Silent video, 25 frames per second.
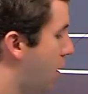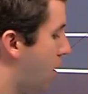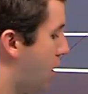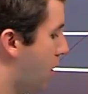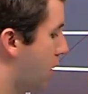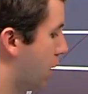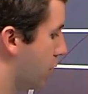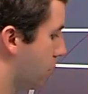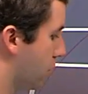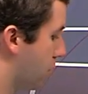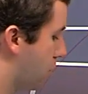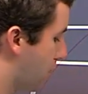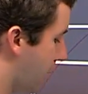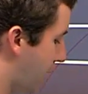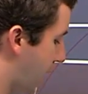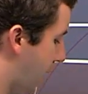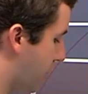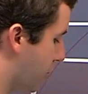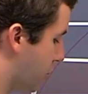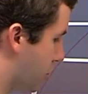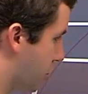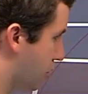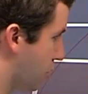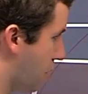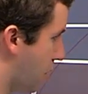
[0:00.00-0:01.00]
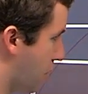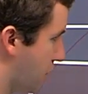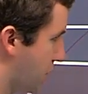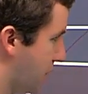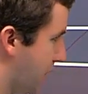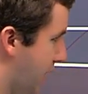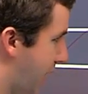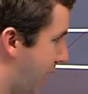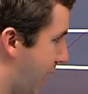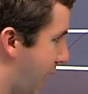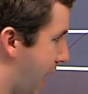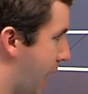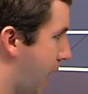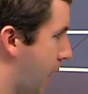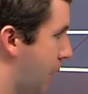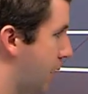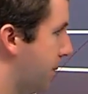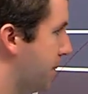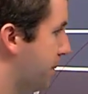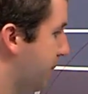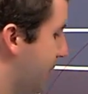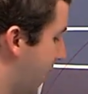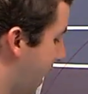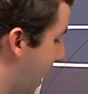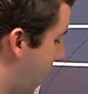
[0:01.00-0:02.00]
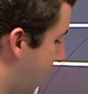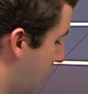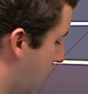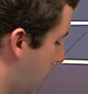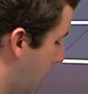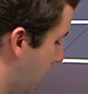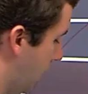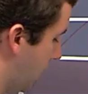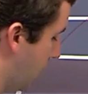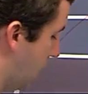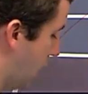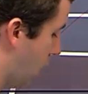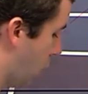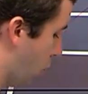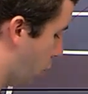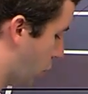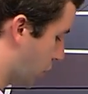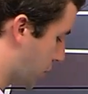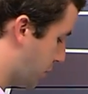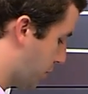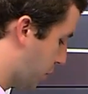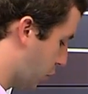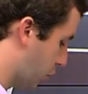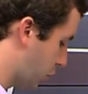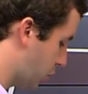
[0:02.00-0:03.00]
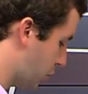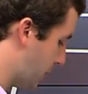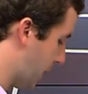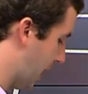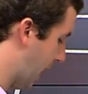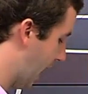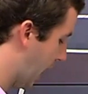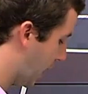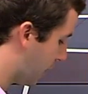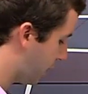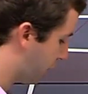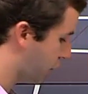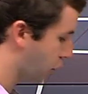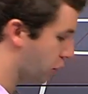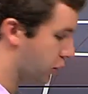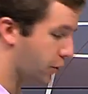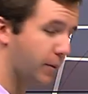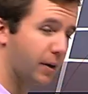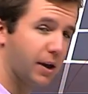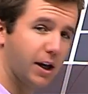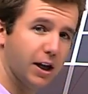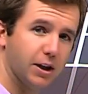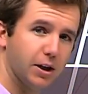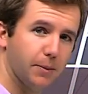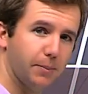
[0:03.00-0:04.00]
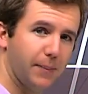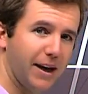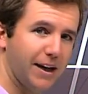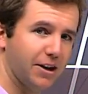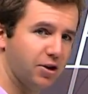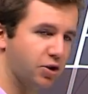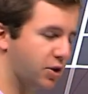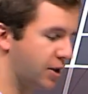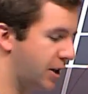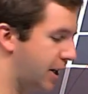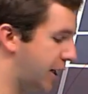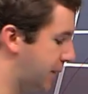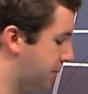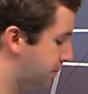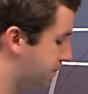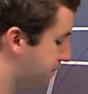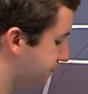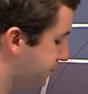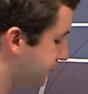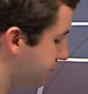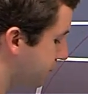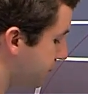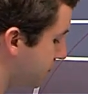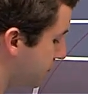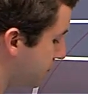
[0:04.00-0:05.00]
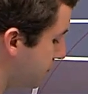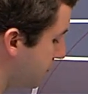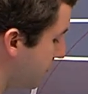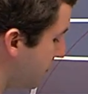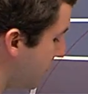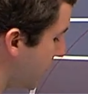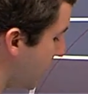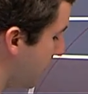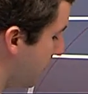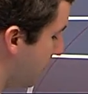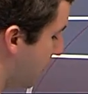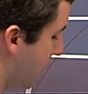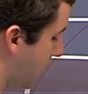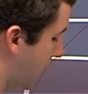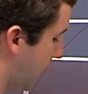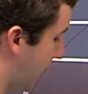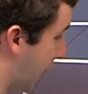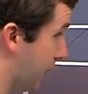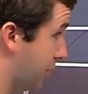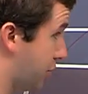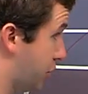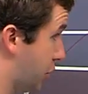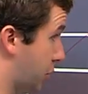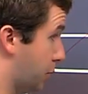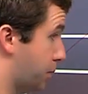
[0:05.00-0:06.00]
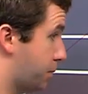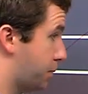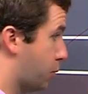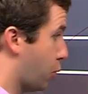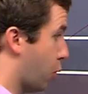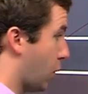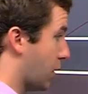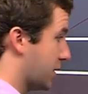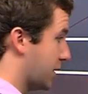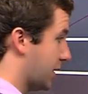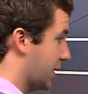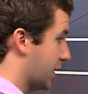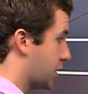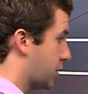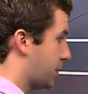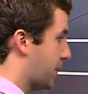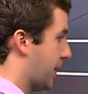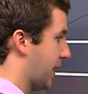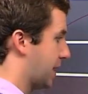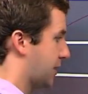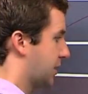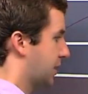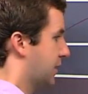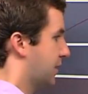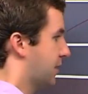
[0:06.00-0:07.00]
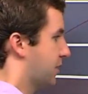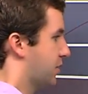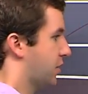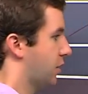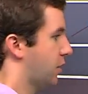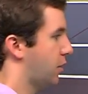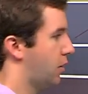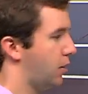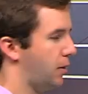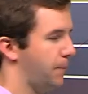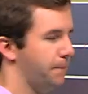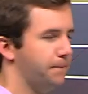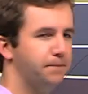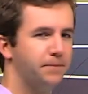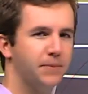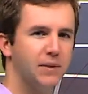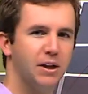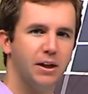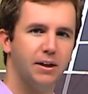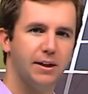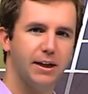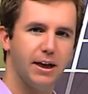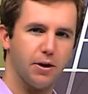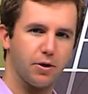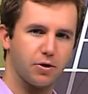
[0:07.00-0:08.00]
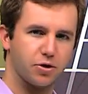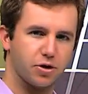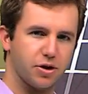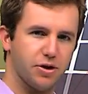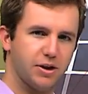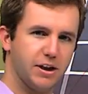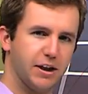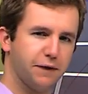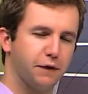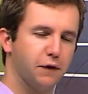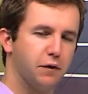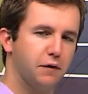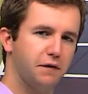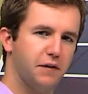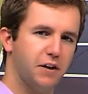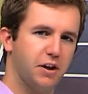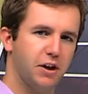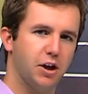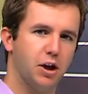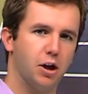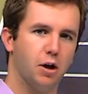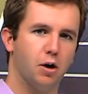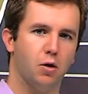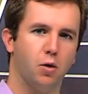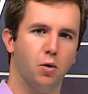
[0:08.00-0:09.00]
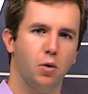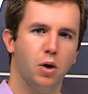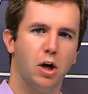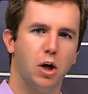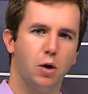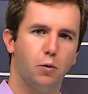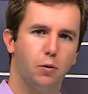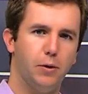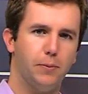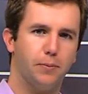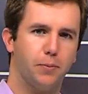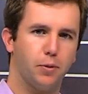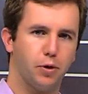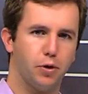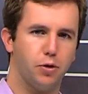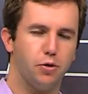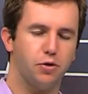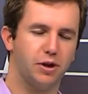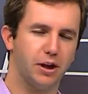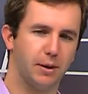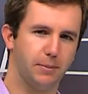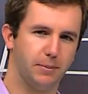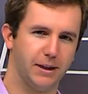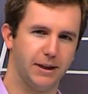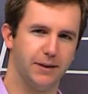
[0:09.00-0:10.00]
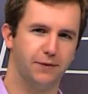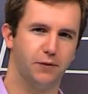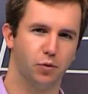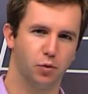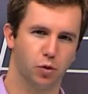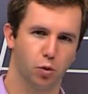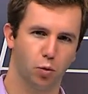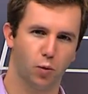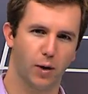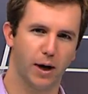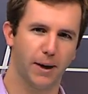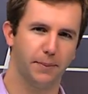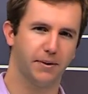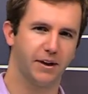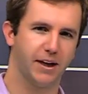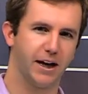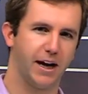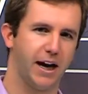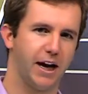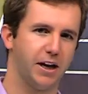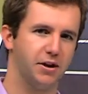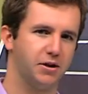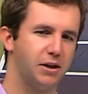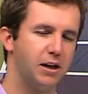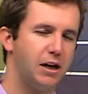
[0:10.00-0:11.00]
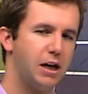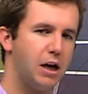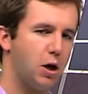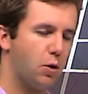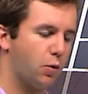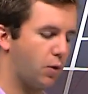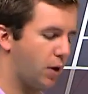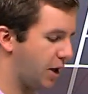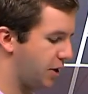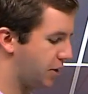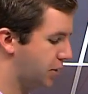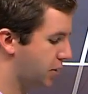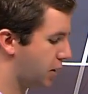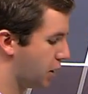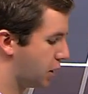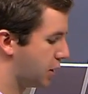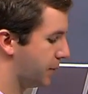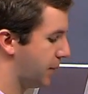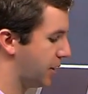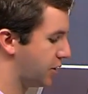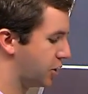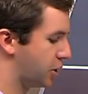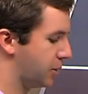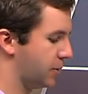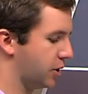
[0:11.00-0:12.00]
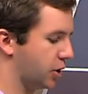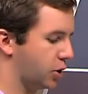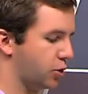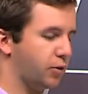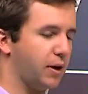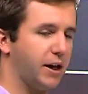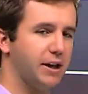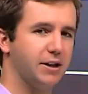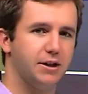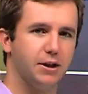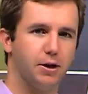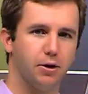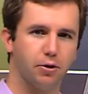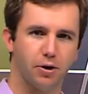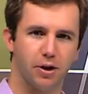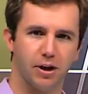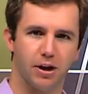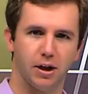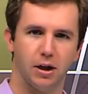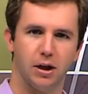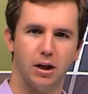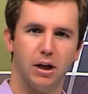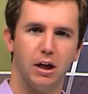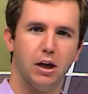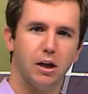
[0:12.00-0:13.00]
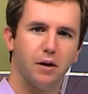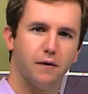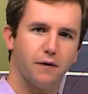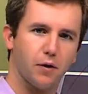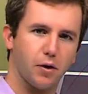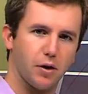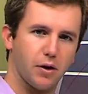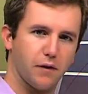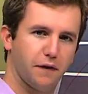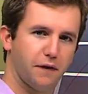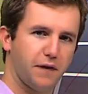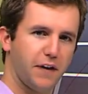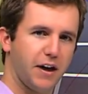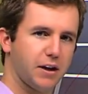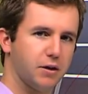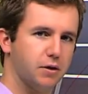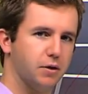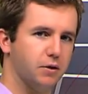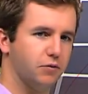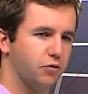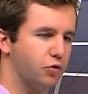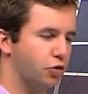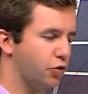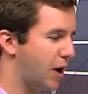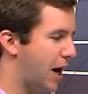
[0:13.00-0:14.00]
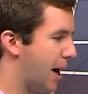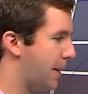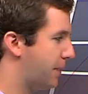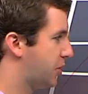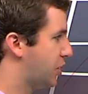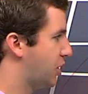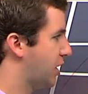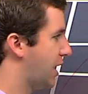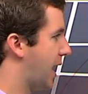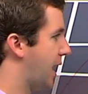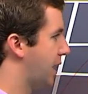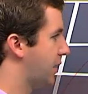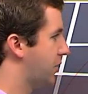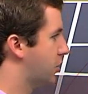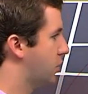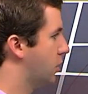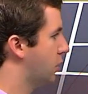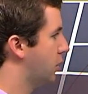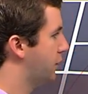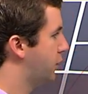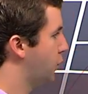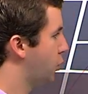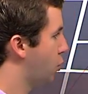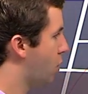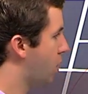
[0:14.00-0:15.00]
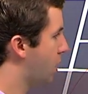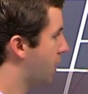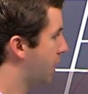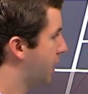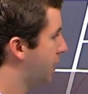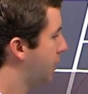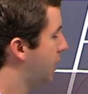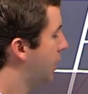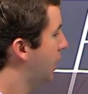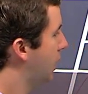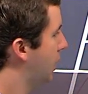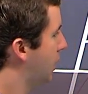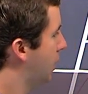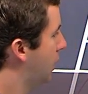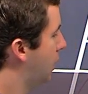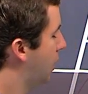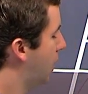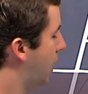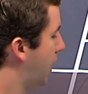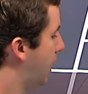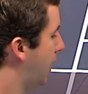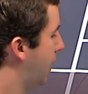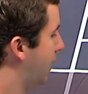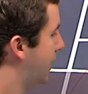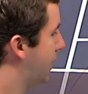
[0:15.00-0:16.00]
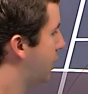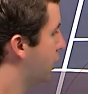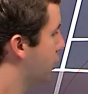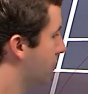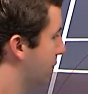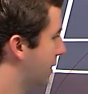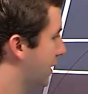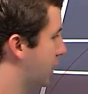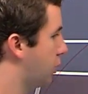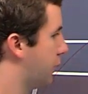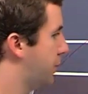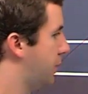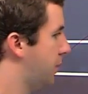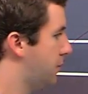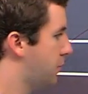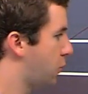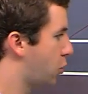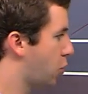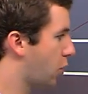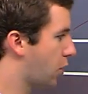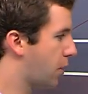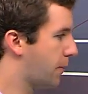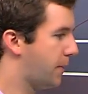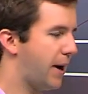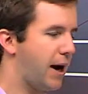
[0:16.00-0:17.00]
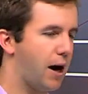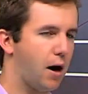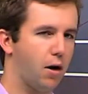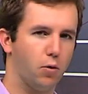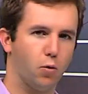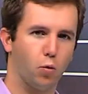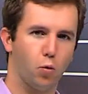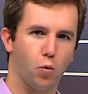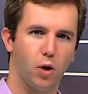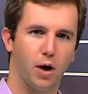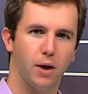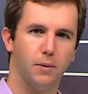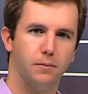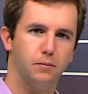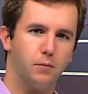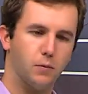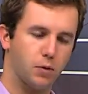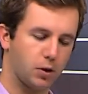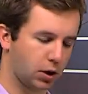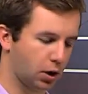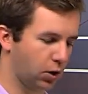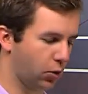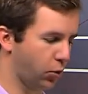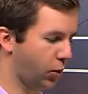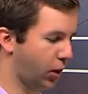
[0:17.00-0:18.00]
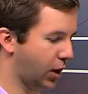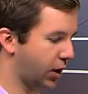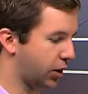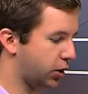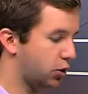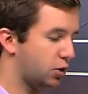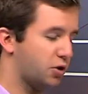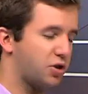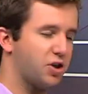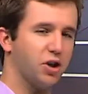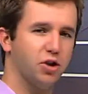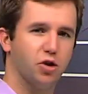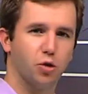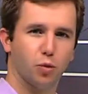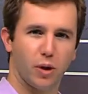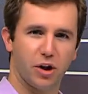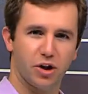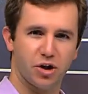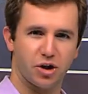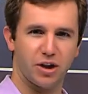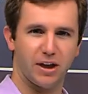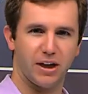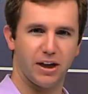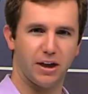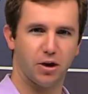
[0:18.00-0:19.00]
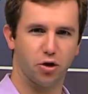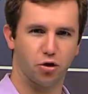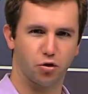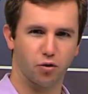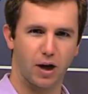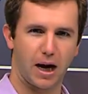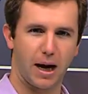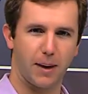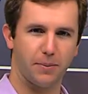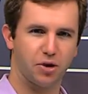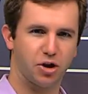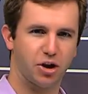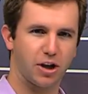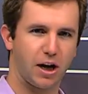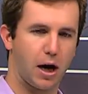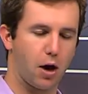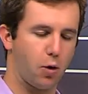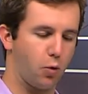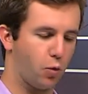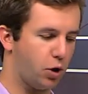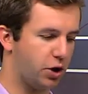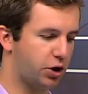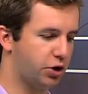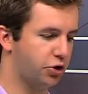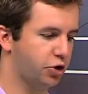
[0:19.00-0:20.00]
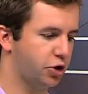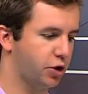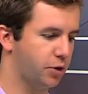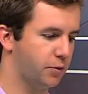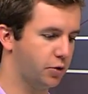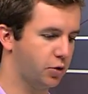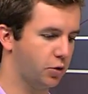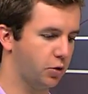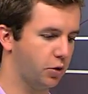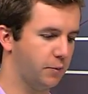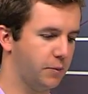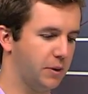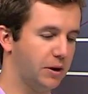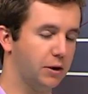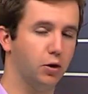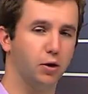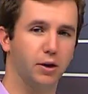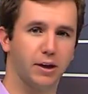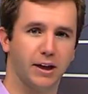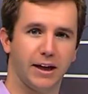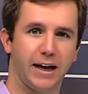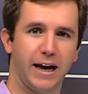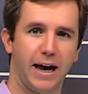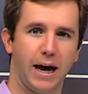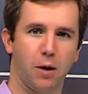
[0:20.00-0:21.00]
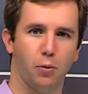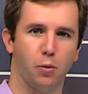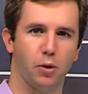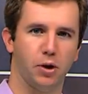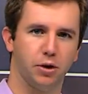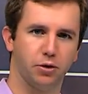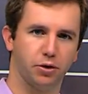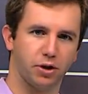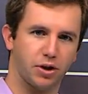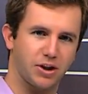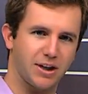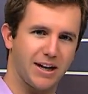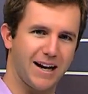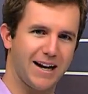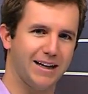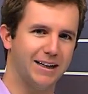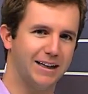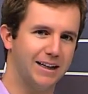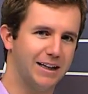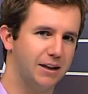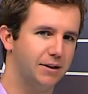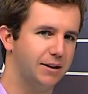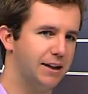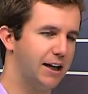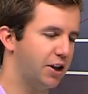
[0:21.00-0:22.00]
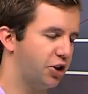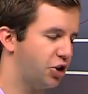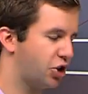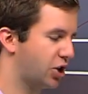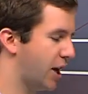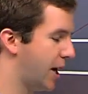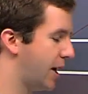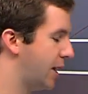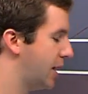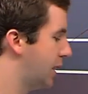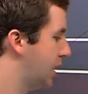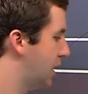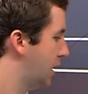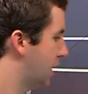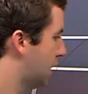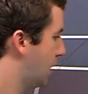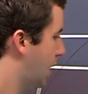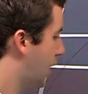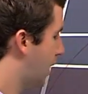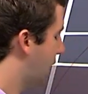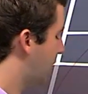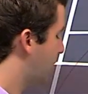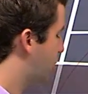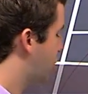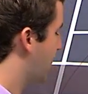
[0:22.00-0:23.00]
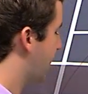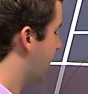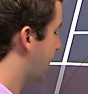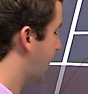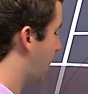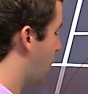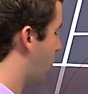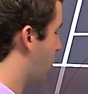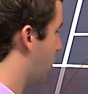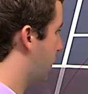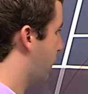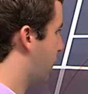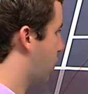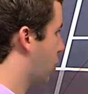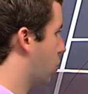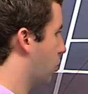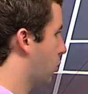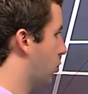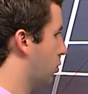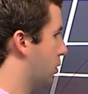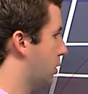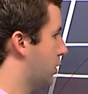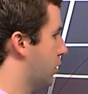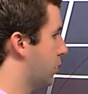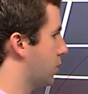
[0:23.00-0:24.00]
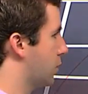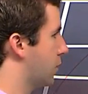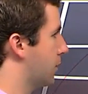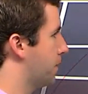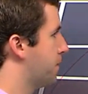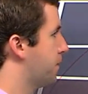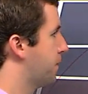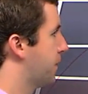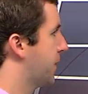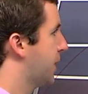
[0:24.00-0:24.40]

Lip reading: on her ground strokes, and Anna was pushed back further behind the baseline, and she wasn't expecting this at all. Now, there's a different video we produced, I believe it was a webcast, where I talked about some of the criteria for an effective drop shot. So if you want to hear a little bit more about what, you know, a good situation to hit a drop shot, what you should sort of be looking at when you're deciding to hit that shot, check out one of our earlier